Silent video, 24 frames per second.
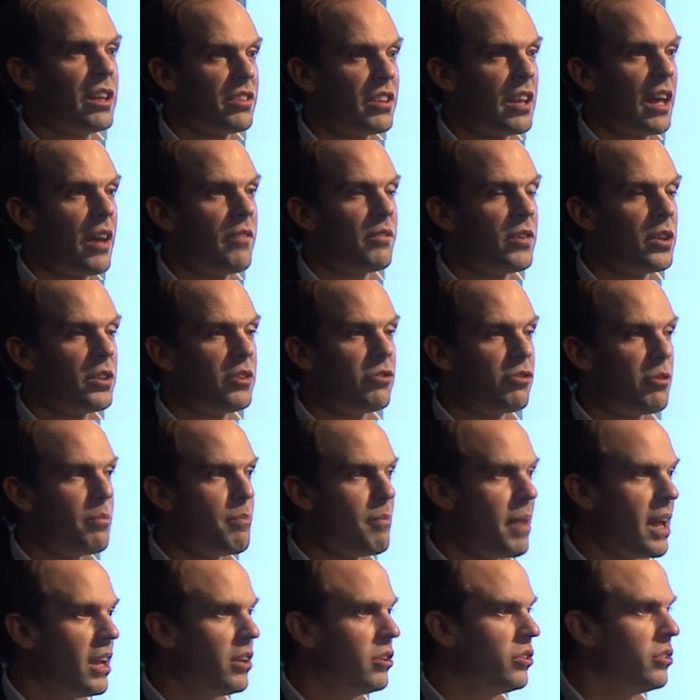has had a
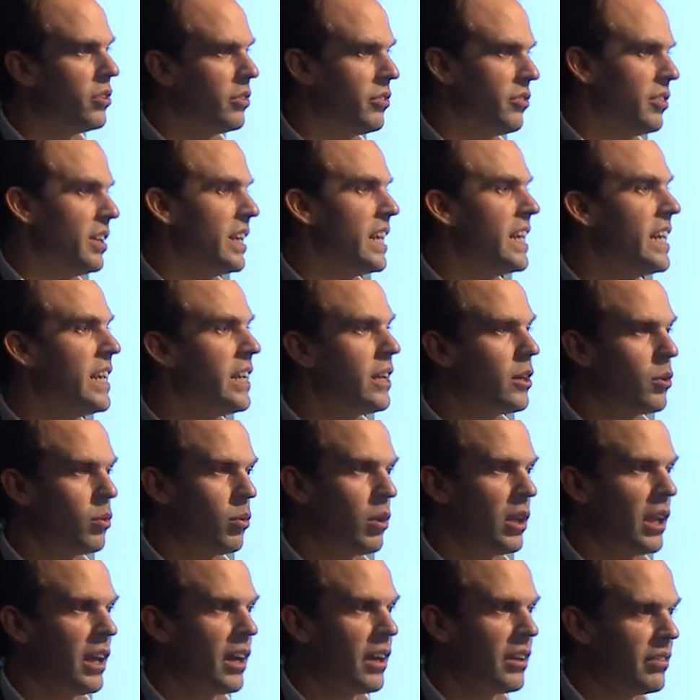tremendous
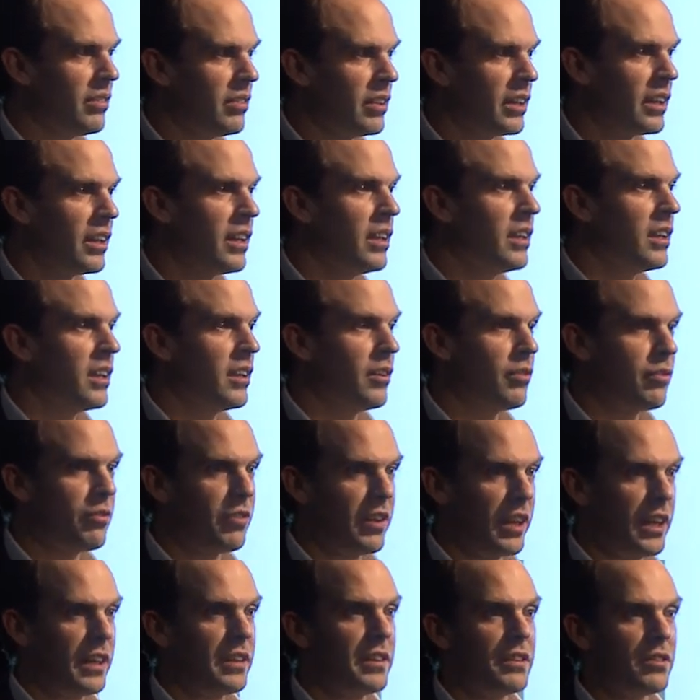equalizing
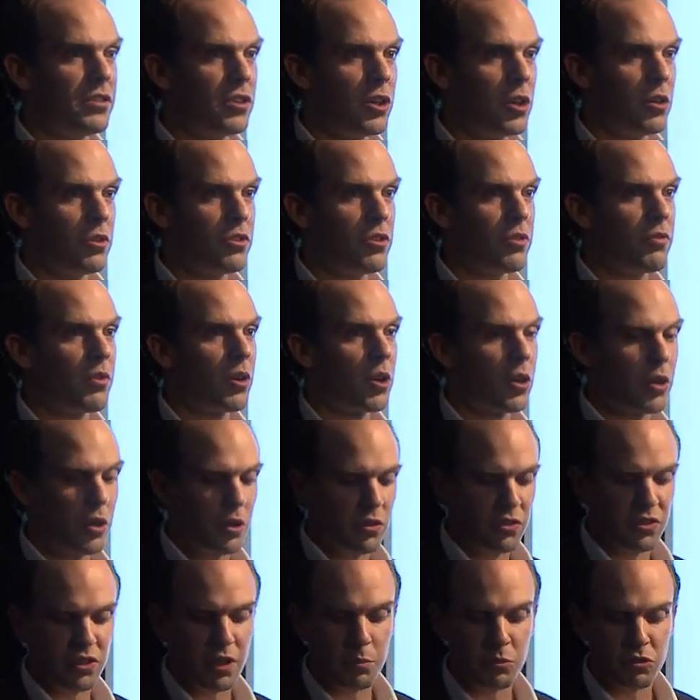effect in terms of our
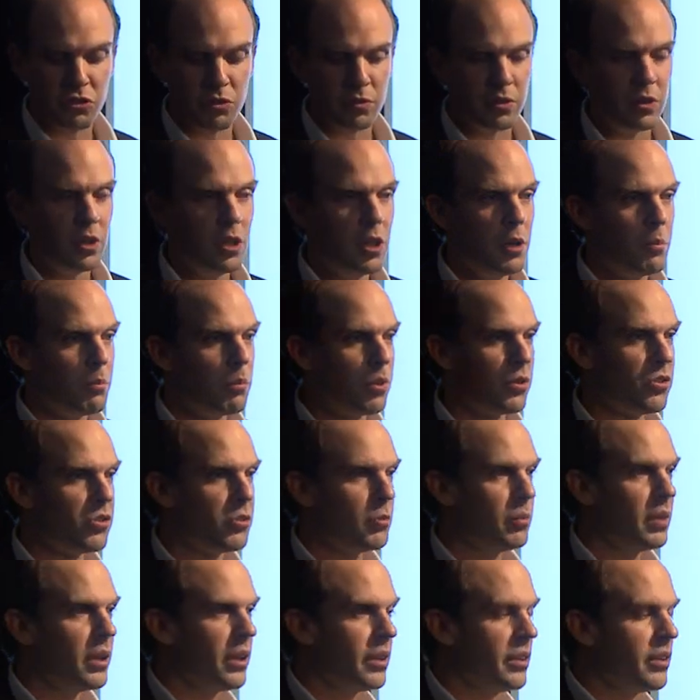consumption
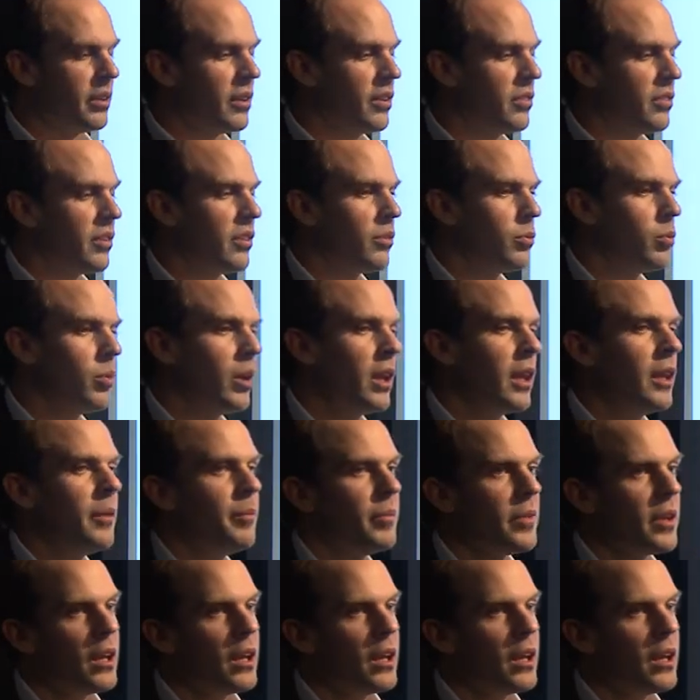possibilities as well.